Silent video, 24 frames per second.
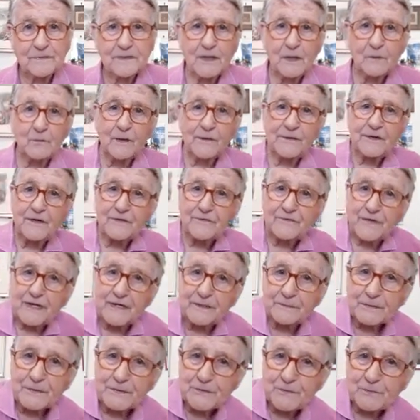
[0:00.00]
and what the
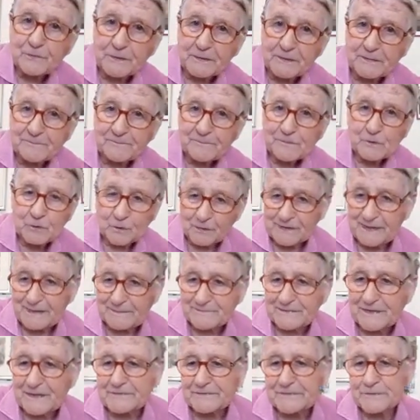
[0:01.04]
entailments were, what
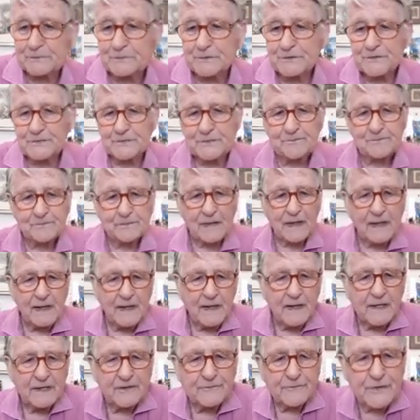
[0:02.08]
happened afterwards.
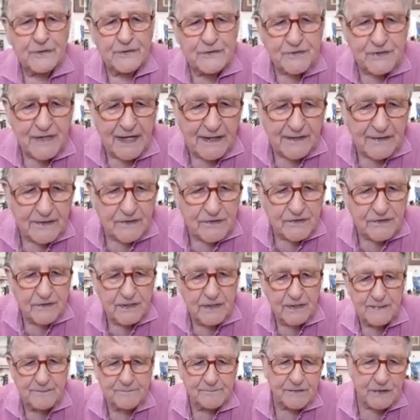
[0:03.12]
The first
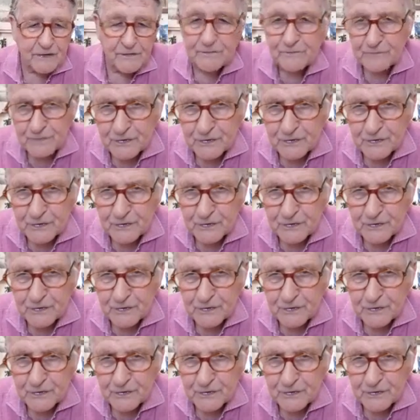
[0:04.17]
character is